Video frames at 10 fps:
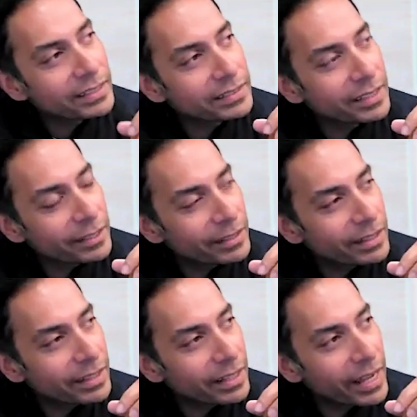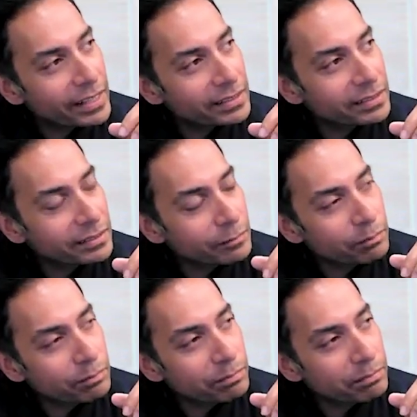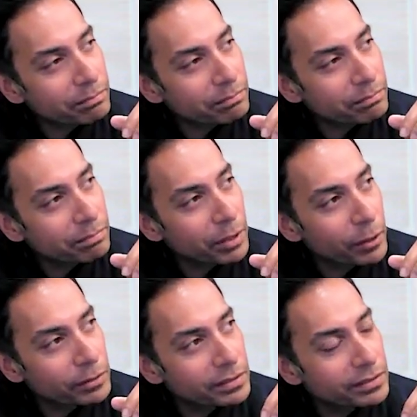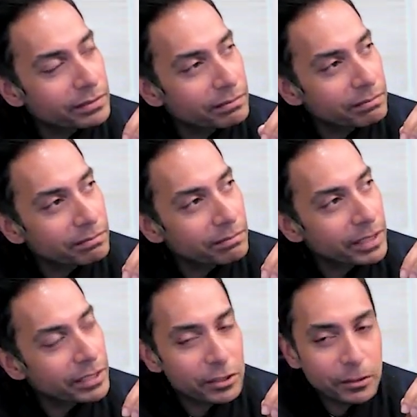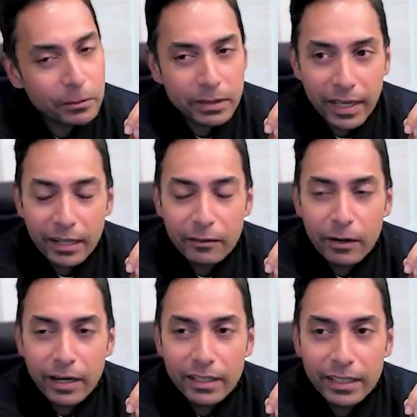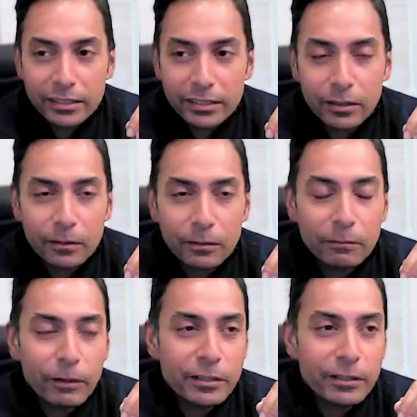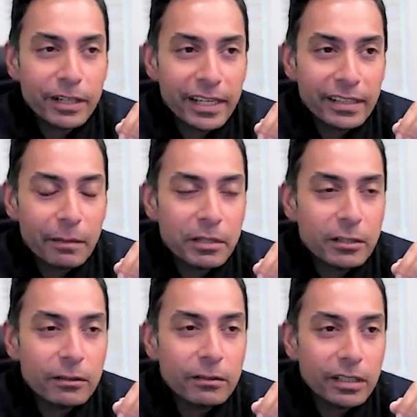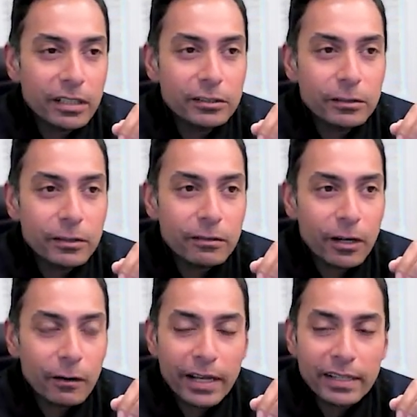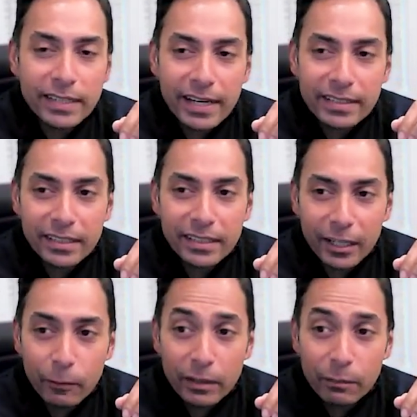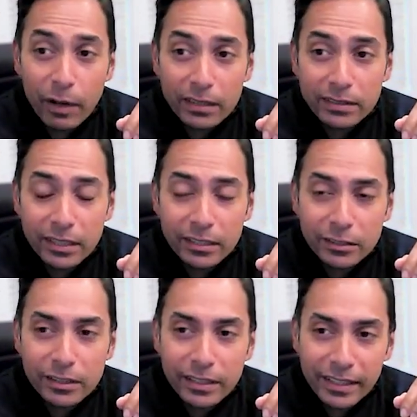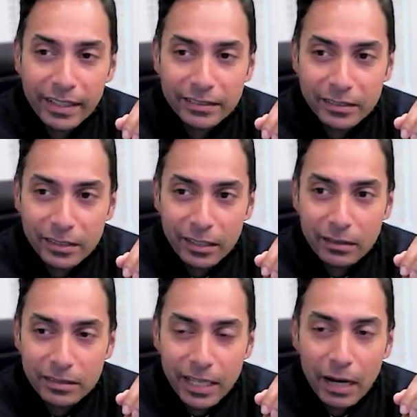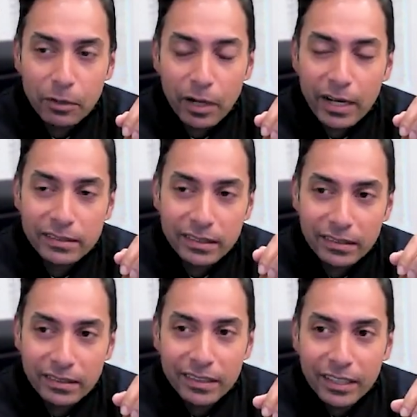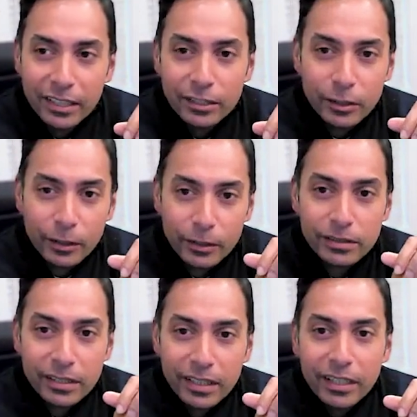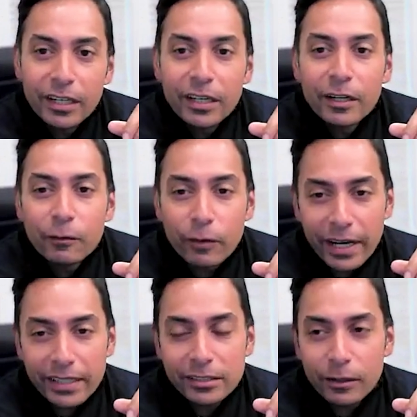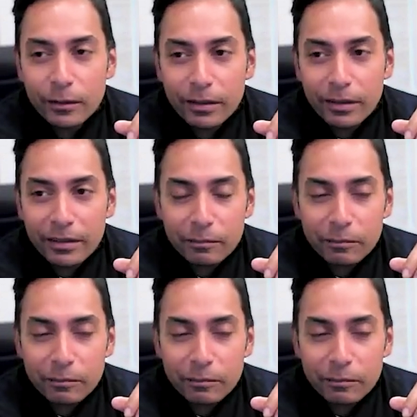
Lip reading: Is there a ex post issue with that, right? Like, so when you're in, I mean, because you don't know ex ante, like when the policy uncertainty index is going to stop rising. So are you, right? So